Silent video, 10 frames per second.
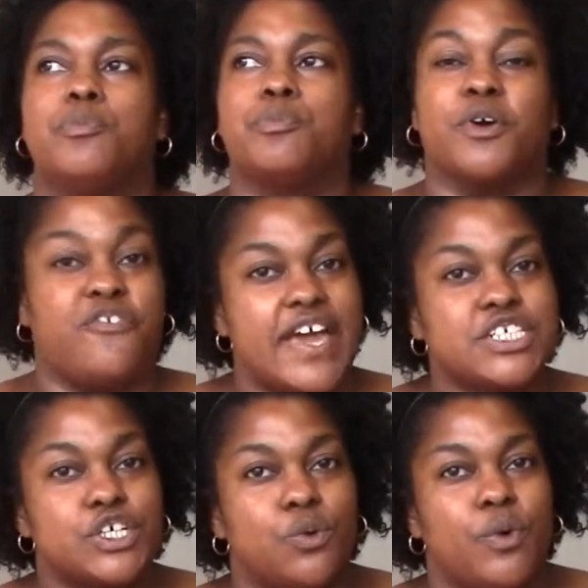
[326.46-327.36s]

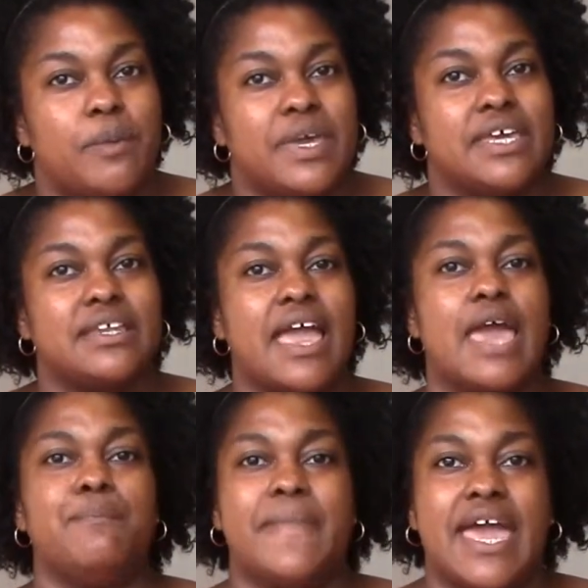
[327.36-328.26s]
professional women
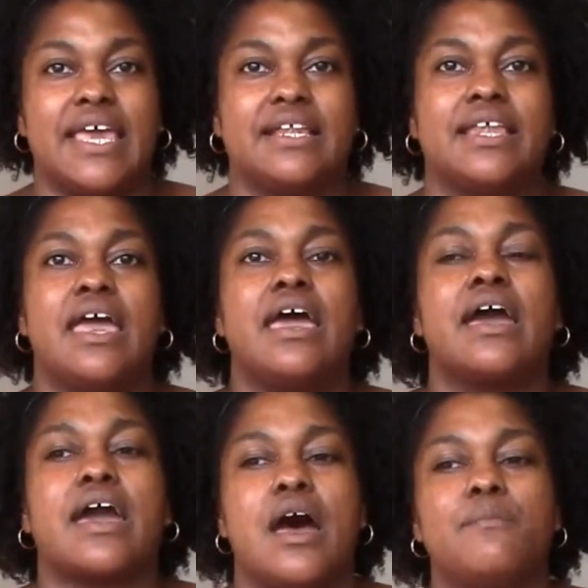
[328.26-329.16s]
and men
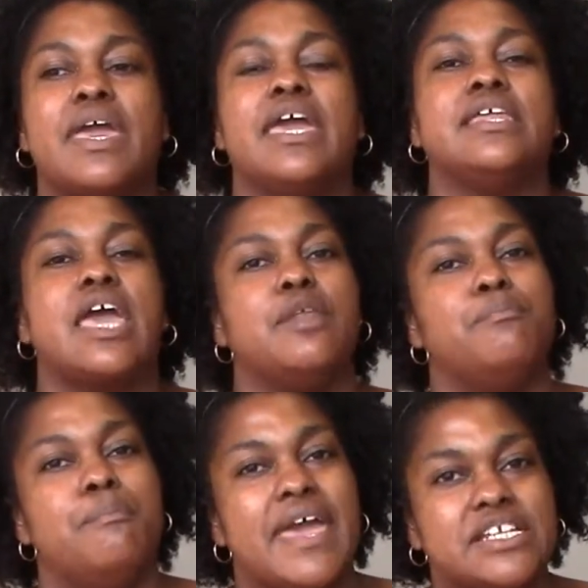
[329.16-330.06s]
come in
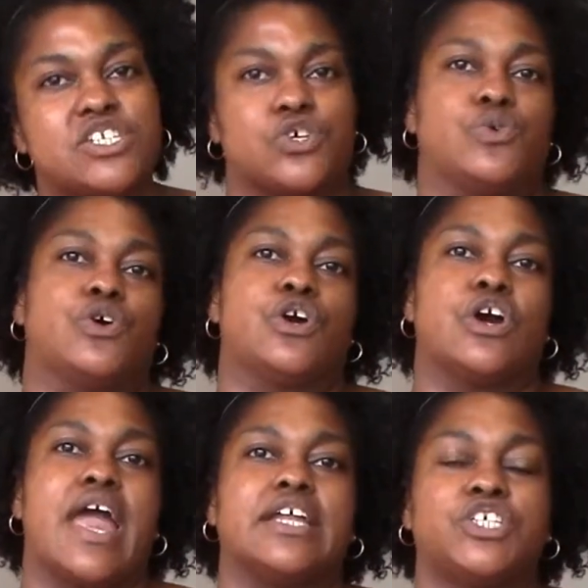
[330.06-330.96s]
and mentor
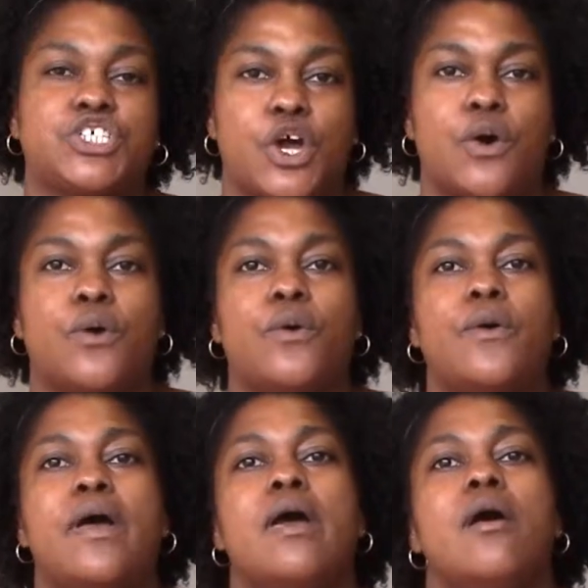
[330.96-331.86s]
and
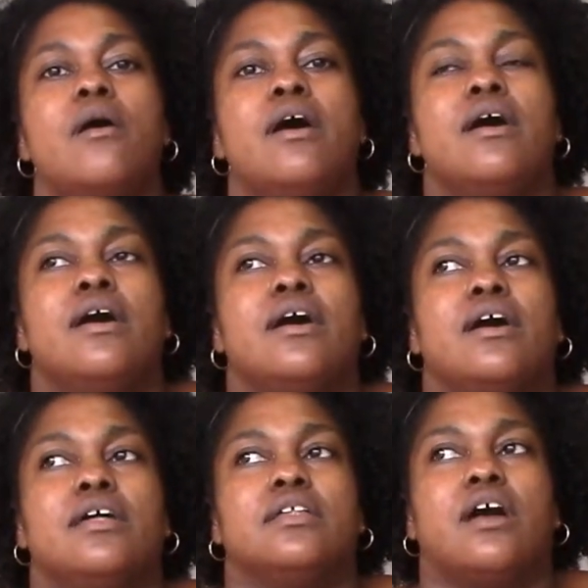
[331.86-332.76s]
show
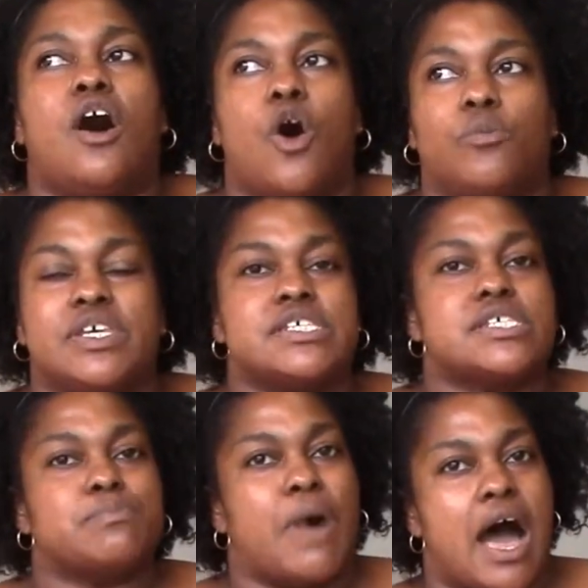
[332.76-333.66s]

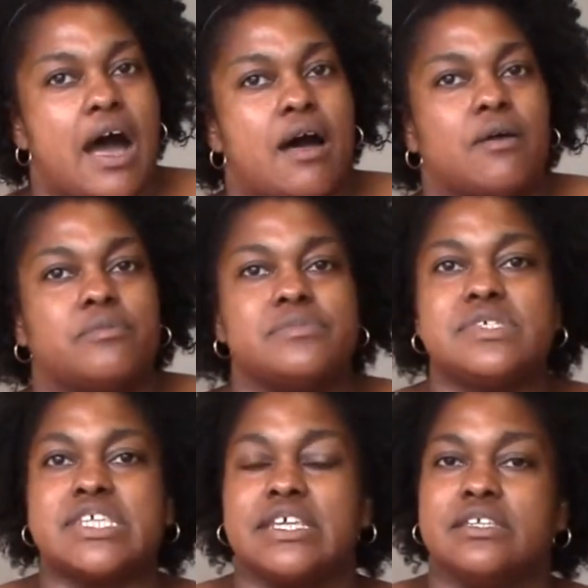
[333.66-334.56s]
homeless
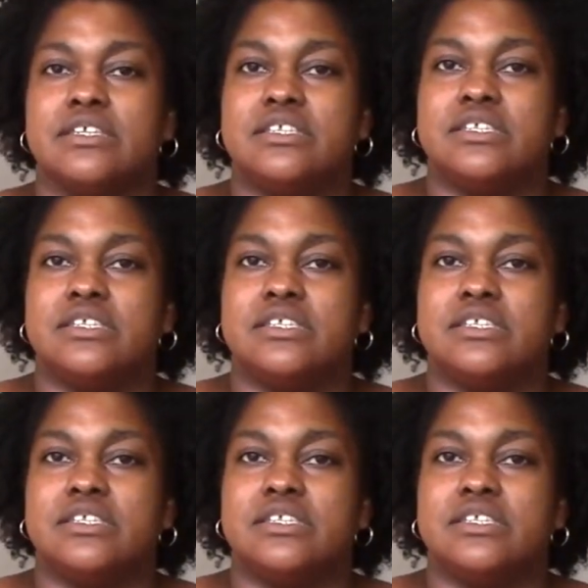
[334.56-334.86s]
moms and